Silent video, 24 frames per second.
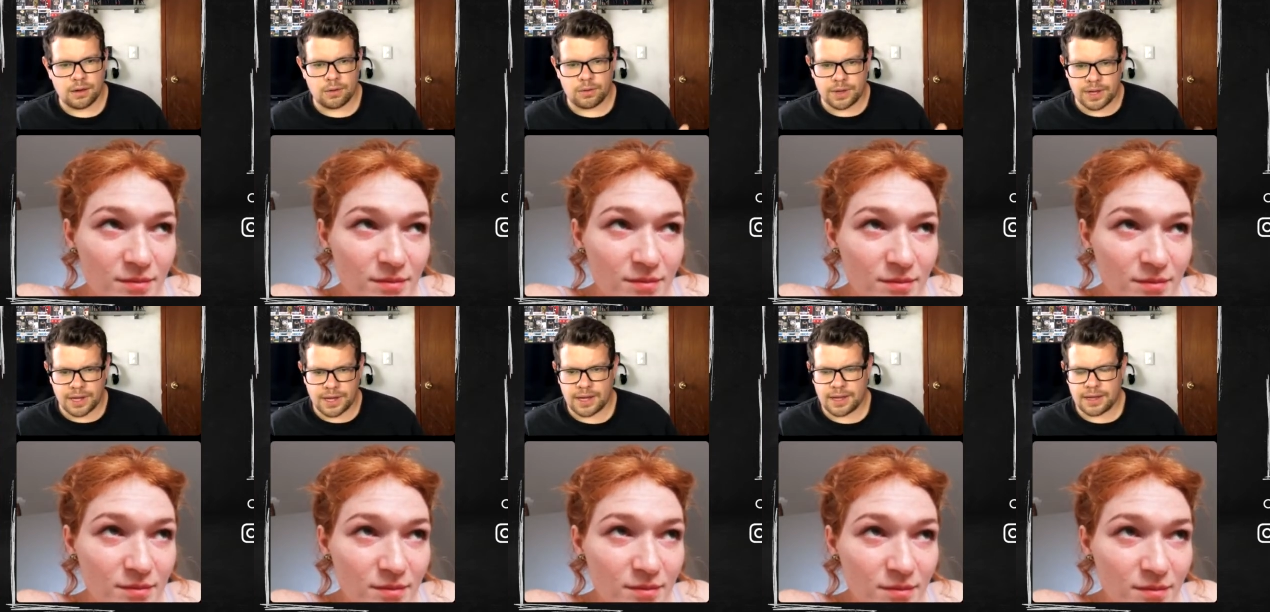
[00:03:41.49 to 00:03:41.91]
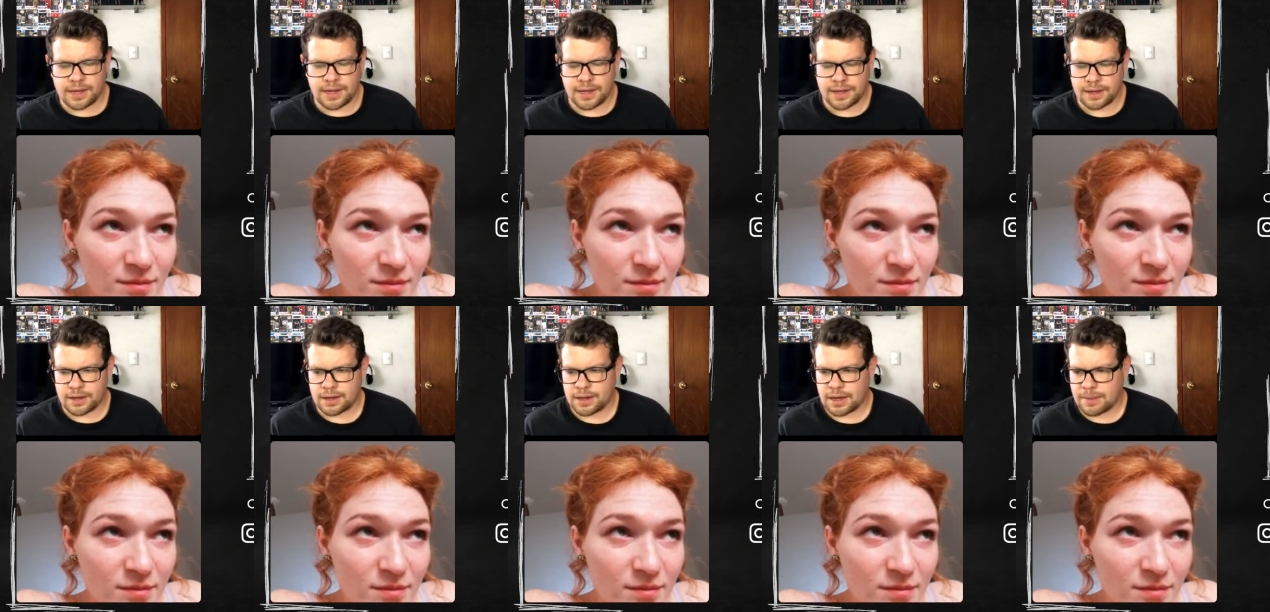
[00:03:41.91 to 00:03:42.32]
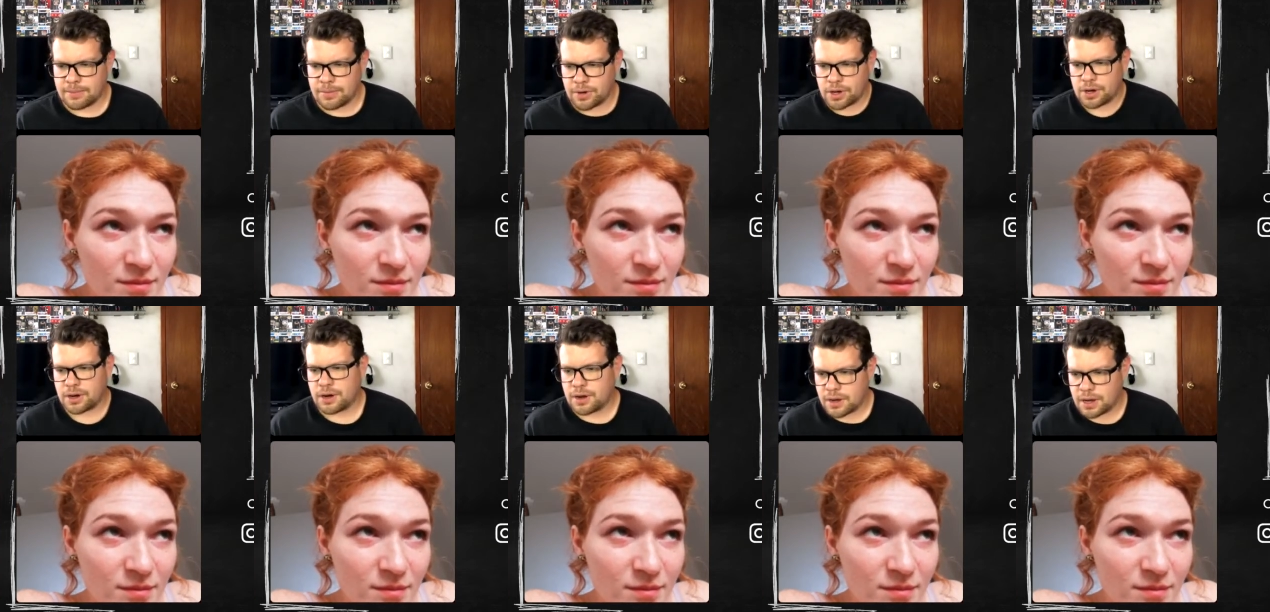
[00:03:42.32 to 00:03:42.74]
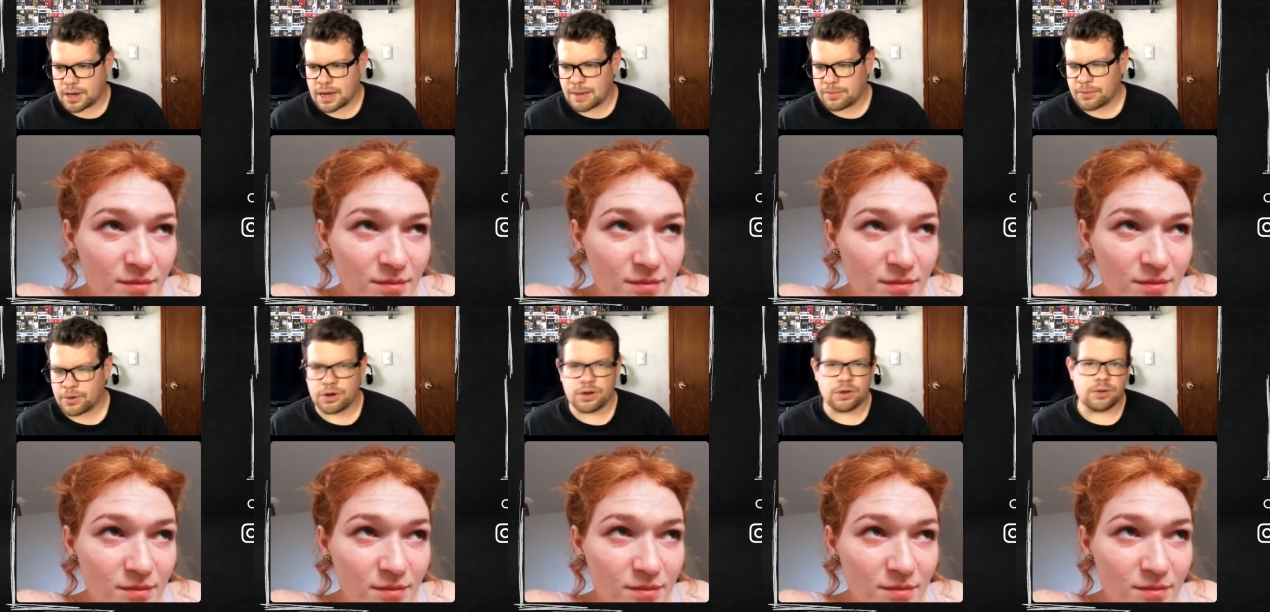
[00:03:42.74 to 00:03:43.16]
Speaker 1: okay, like I'm gonna,
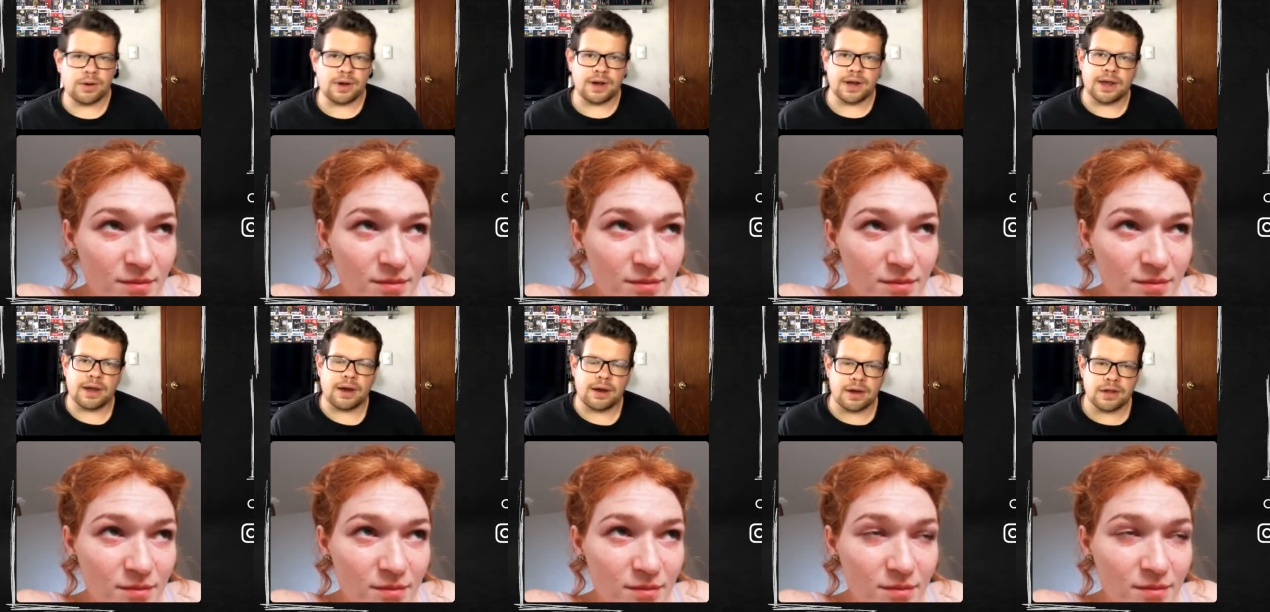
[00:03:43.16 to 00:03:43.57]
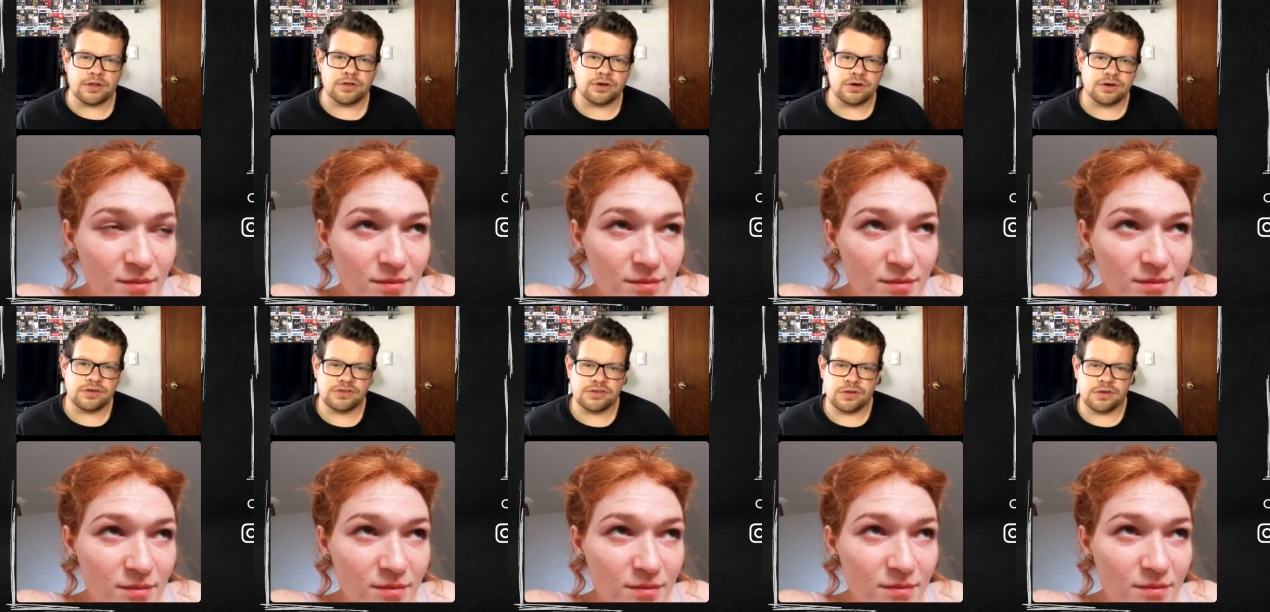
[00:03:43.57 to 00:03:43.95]
I'm gonna create a character.